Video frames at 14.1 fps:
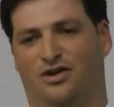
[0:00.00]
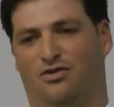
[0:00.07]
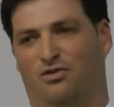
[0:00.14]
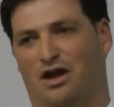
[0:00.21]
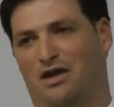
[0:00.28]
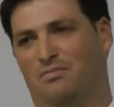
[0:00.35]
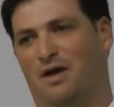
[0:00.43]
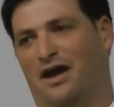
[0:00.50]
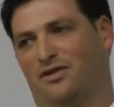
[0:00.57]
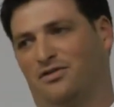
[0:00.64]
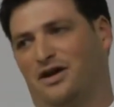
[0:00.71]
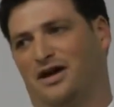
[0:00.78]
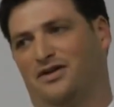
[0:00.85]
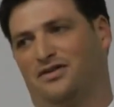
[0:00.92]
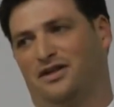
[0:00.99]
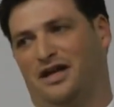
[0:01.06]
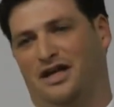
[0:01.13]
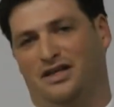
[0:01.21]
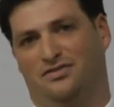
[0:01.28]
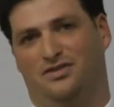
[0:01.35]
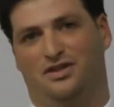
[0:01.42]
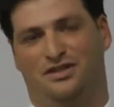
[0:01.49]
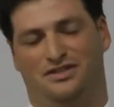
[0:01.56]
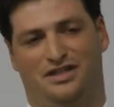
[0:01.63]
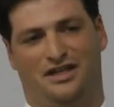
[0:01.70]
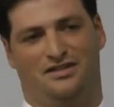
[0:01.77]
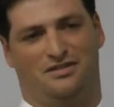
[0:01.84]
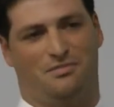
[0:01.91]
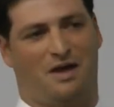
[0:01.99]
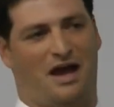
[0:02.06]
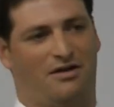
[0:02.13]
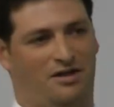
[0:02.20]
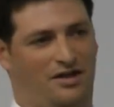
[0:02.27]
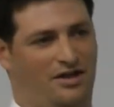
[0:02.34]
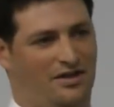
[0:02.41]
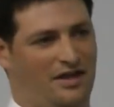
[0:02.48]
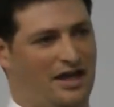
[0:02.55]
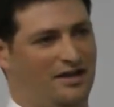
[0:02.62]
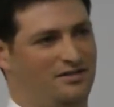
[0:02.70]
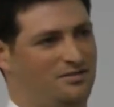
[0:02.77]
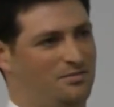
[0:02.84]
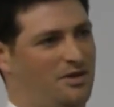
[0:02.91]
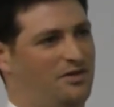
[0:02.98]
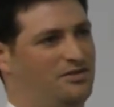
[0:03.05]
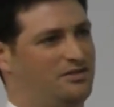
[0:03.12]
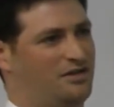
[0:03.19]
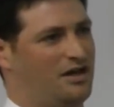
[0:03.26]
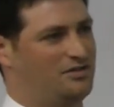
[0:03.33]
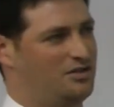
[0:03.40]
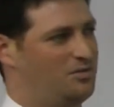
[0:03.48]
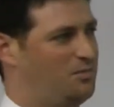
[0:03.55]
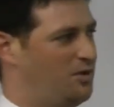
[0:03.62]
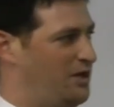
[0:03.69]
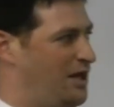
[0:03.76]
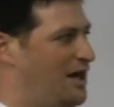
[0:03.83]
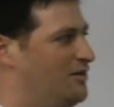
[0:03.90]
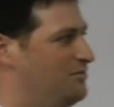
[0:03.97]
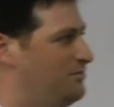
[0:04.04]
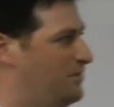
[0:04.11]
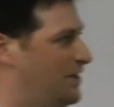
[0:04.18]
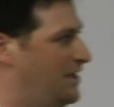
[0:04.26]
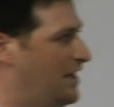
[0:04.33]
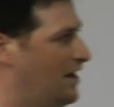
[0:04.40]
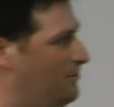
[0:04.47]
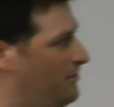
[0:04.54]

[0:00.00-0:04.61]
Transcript: gray background, and I even changed the background on that on some other slides I'll point out. But